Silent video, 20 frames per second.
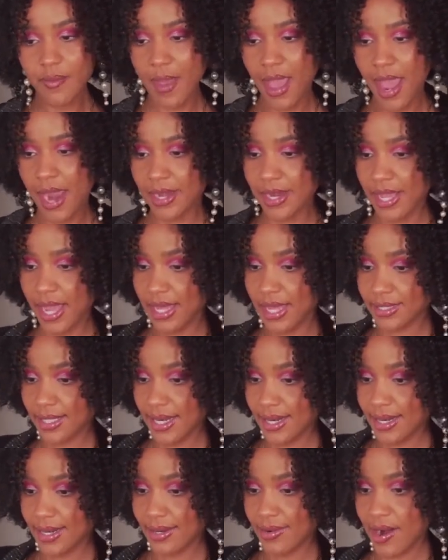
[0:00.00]
And yes, I
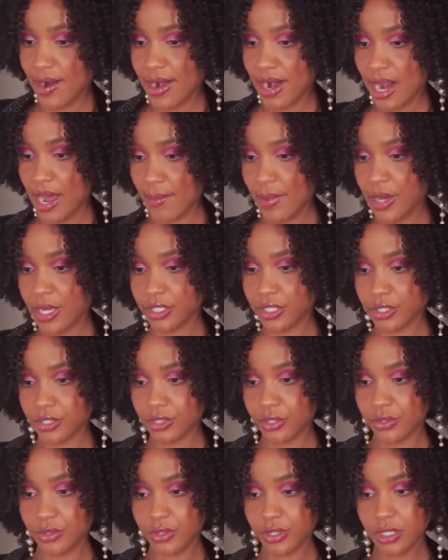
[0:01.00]
know, not much. So
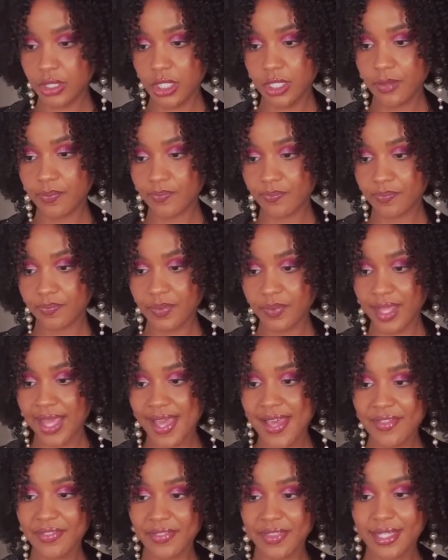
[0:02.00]
you see,
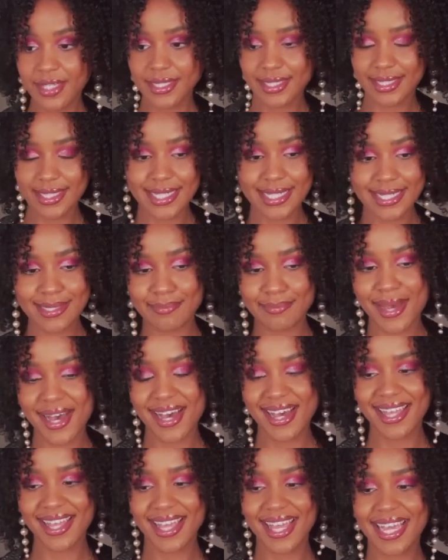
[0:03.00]
this is
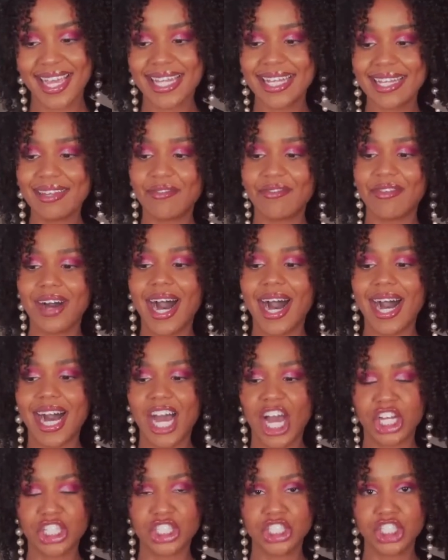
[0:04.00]
my
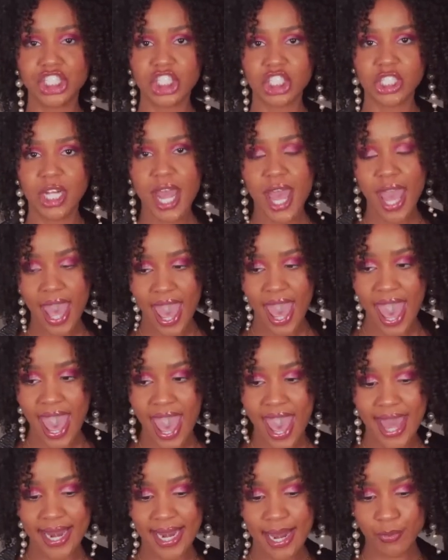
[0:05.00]
cleavage,
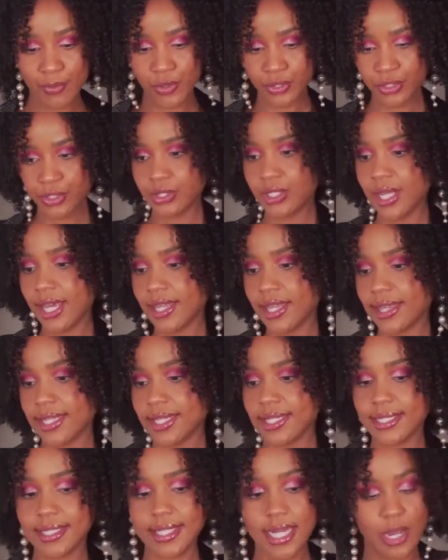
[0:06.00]
and I'm going to take
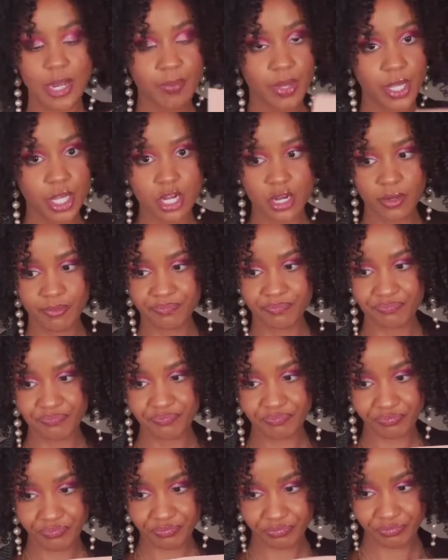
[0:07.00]
this tape here
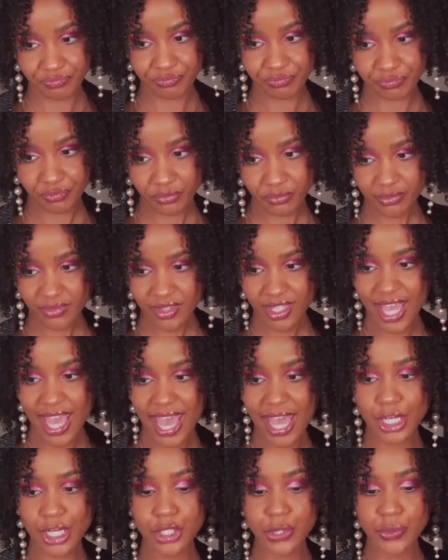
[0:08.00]

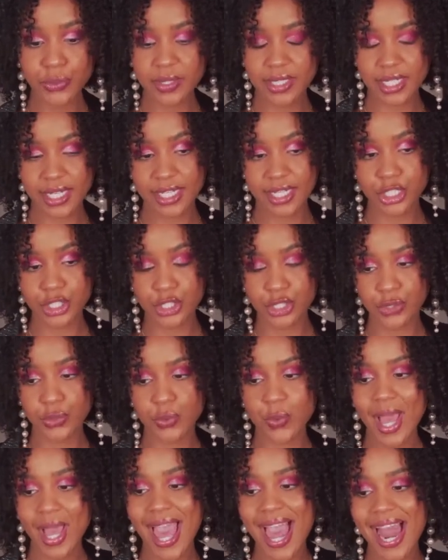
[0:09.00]
and use it
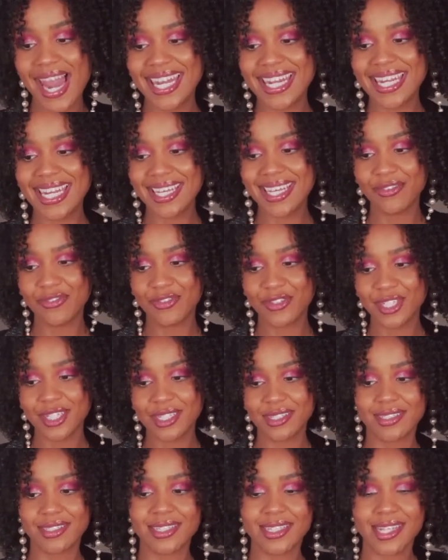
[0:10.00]
to
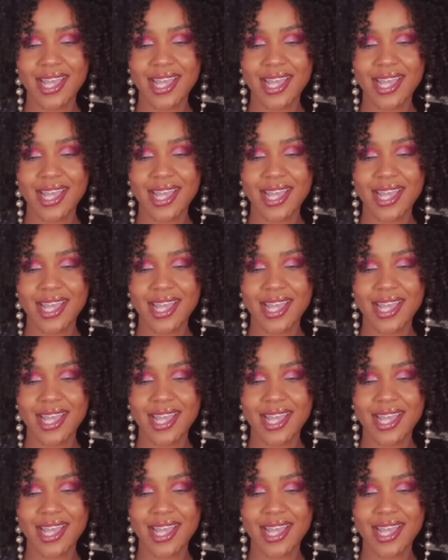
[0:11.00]
lift